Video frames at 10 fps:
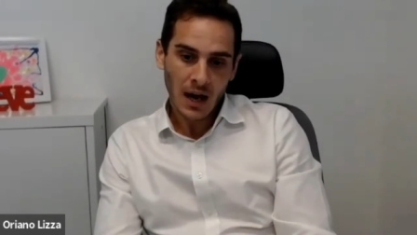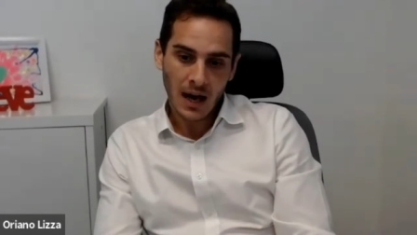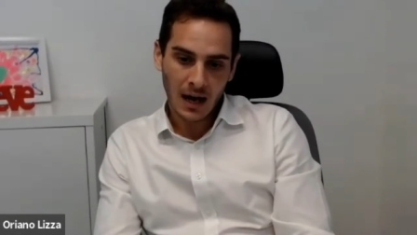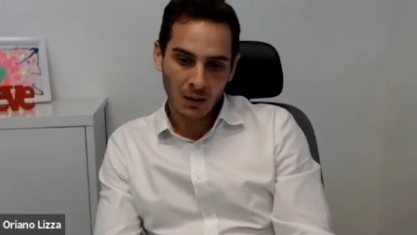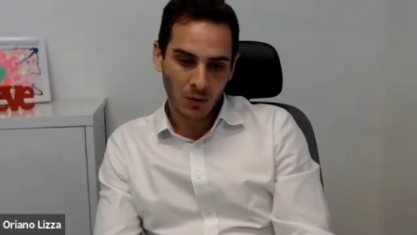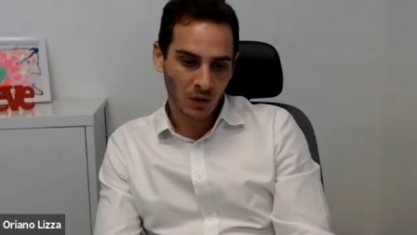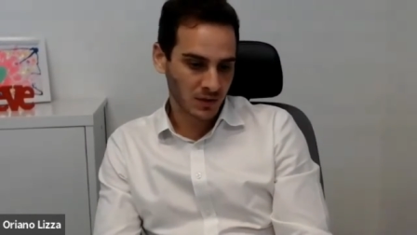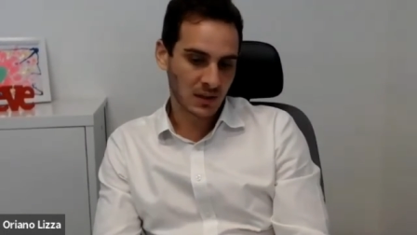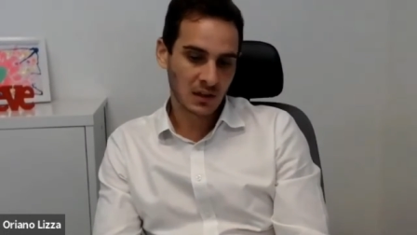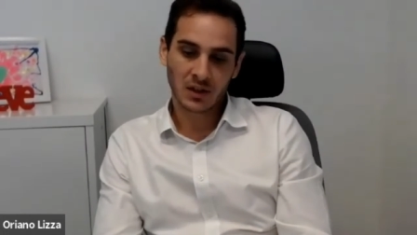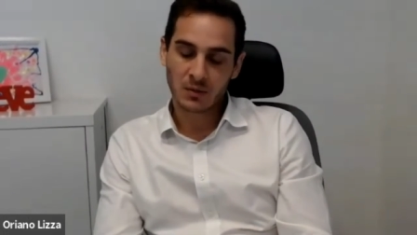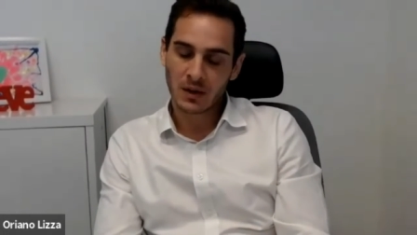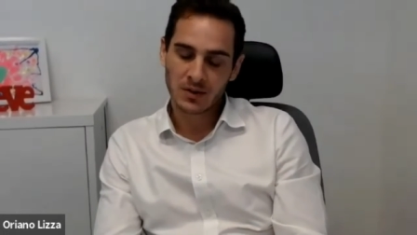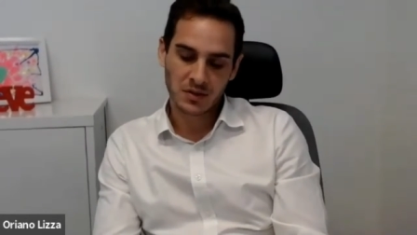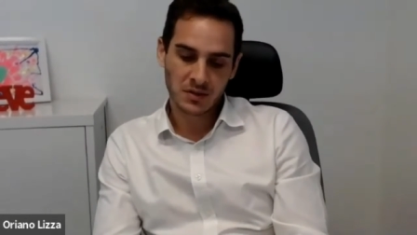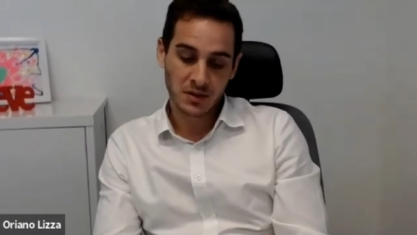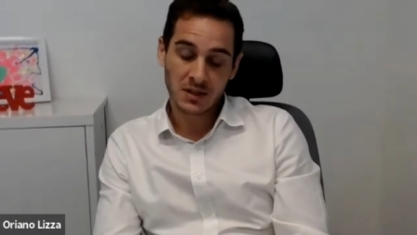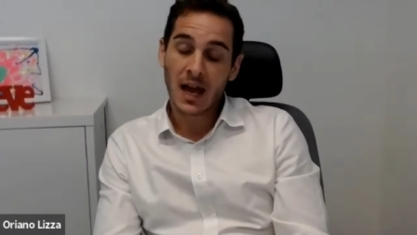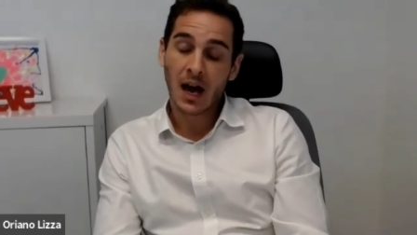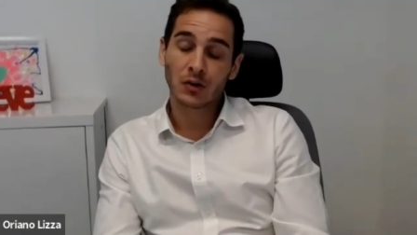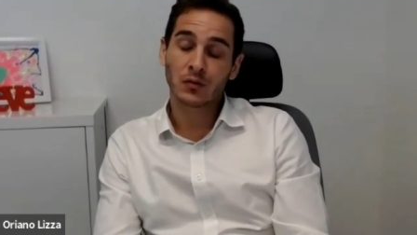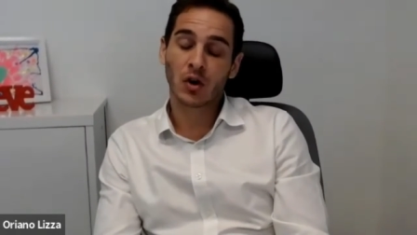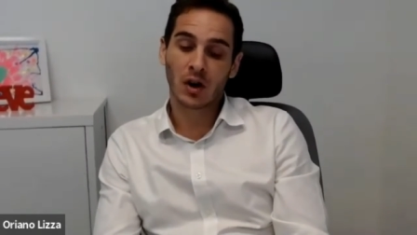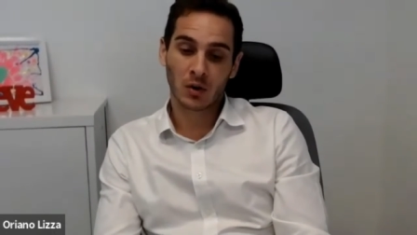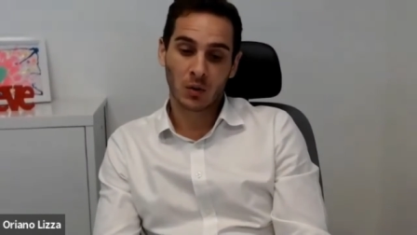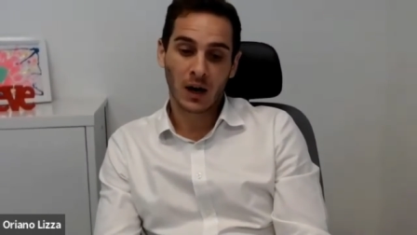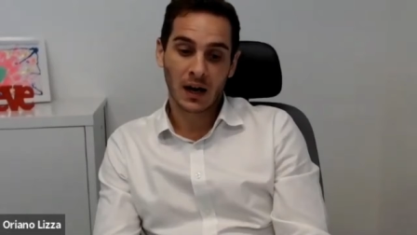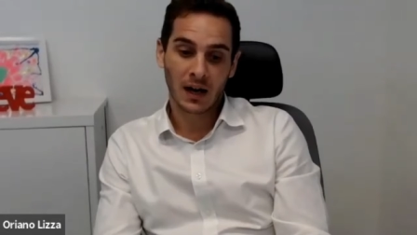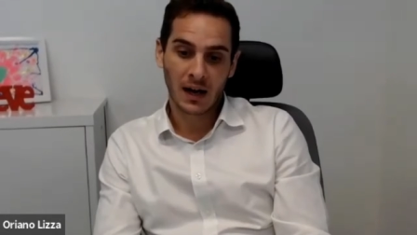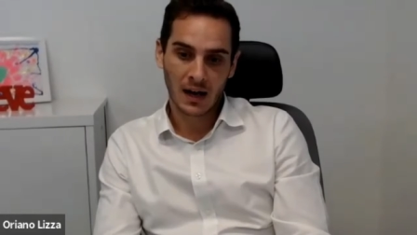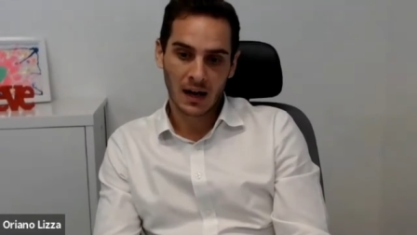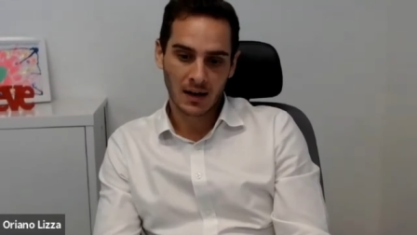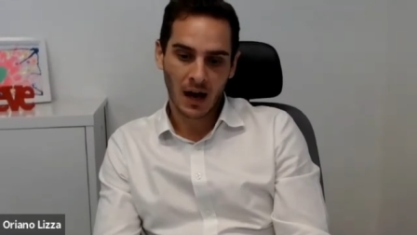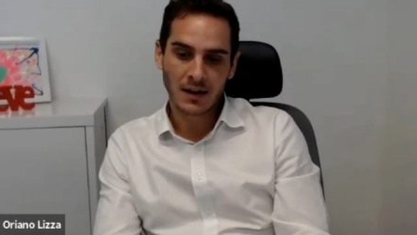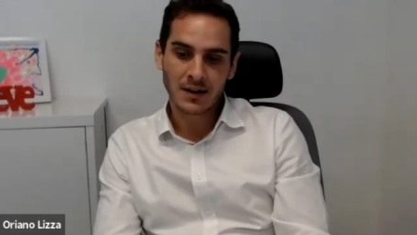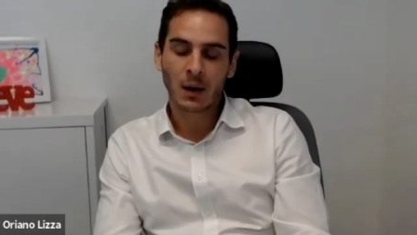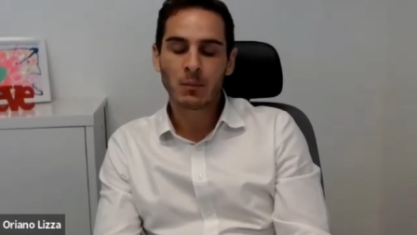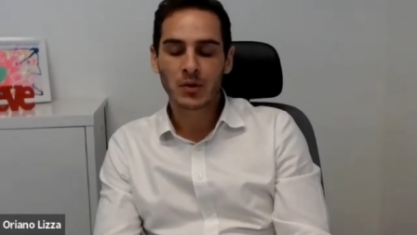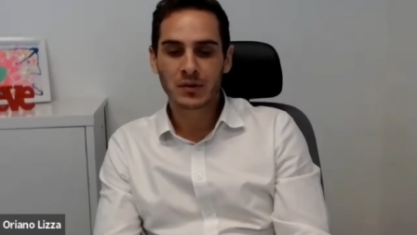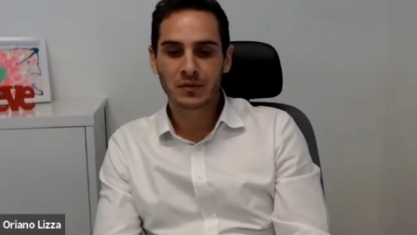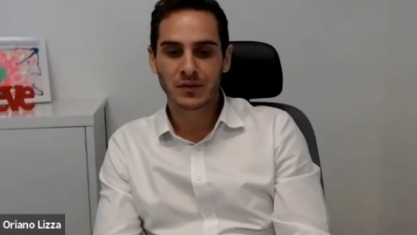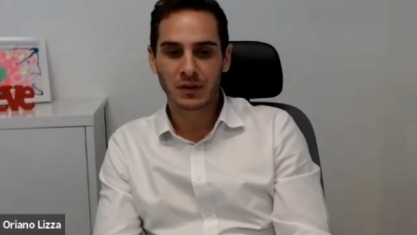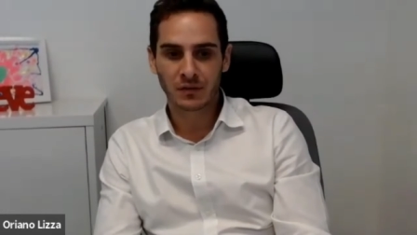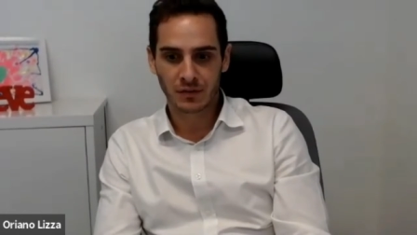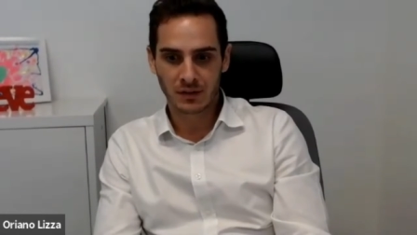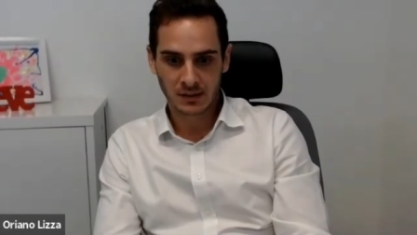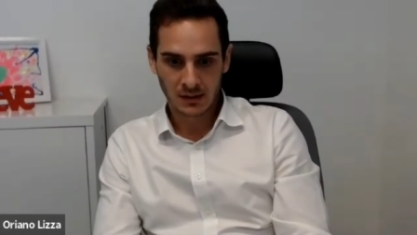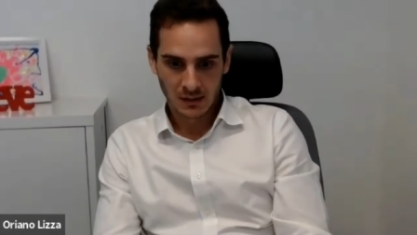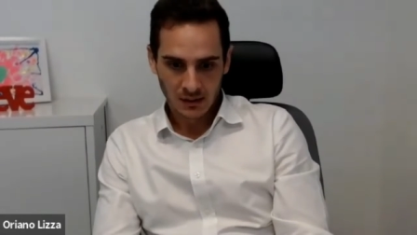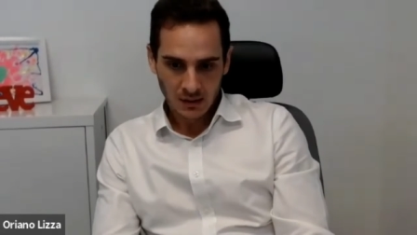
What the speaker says: Obviously, like you mentioned just now, you've got quite a number of different,